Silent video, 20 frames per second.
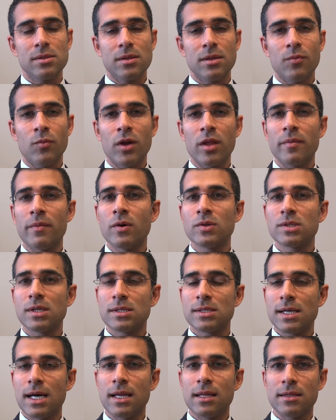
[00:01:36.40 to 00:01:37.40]
one of the most
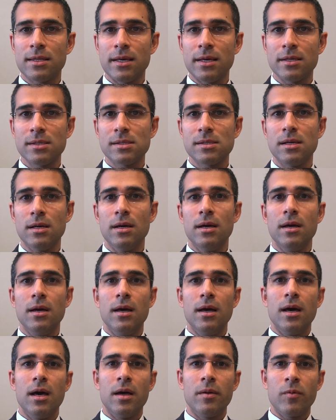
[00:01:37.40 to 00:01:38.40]
exciting things
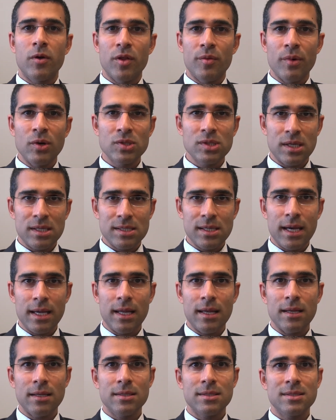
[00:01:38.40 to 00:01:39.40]
and one of the most
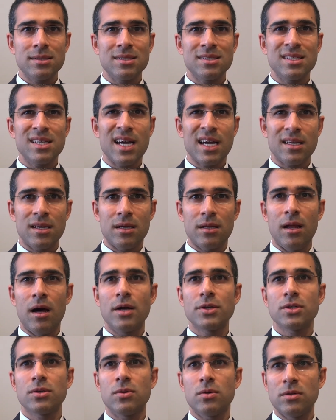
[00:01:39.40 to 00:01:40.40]
exciting
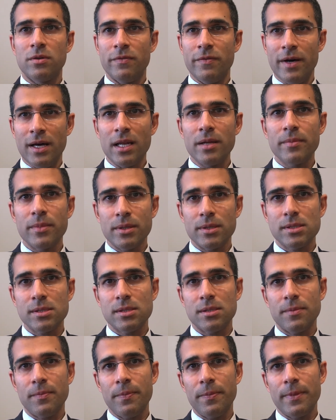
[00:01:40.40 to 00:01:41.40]
technological
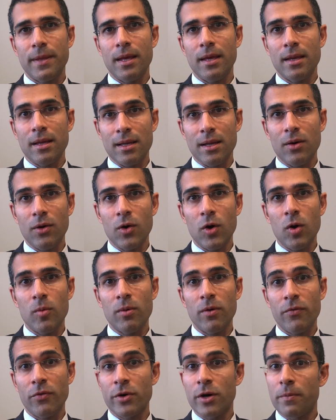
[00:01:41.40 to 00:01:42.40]
developments in
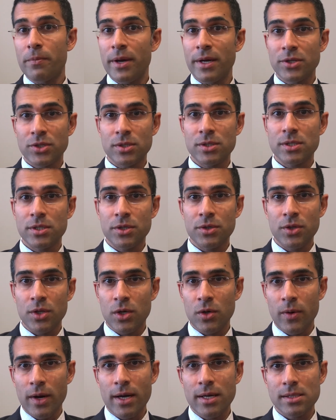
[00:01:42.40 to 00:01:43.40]
glaucoma for our patients here in the
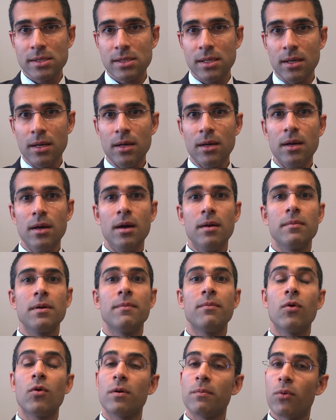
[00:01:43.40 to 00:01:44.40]
US,
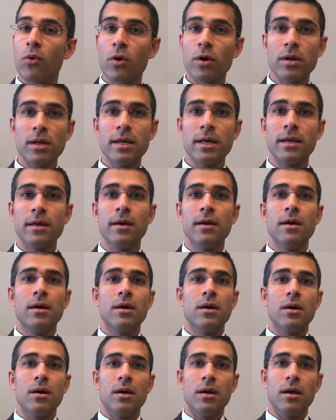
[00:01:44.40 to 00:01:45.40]
but more importantly,
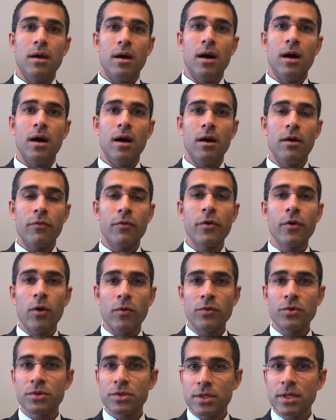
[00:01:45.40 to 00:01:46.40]
for
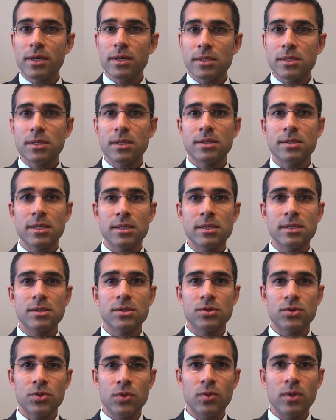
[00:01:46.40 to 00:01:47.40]
overseas, because this
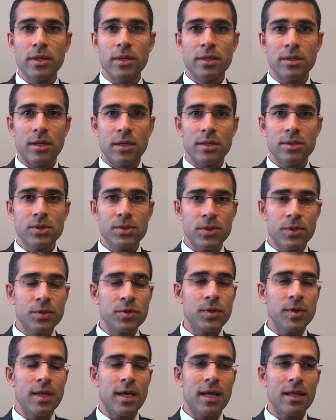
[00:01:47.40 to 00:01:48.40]
is truly a
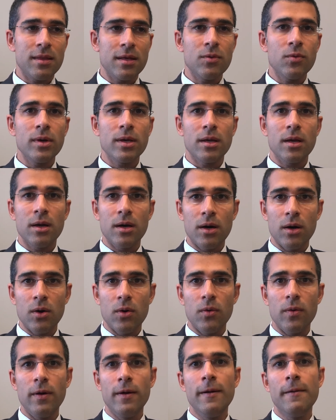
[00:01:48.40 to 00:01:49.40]
surgery that I think we can
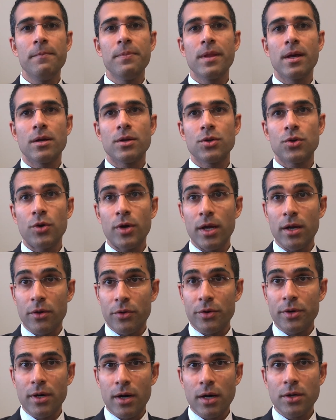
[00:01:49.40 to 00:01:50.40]
go train
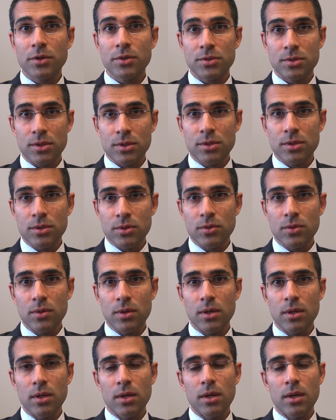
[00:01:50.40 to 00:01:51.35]
other doctors to do,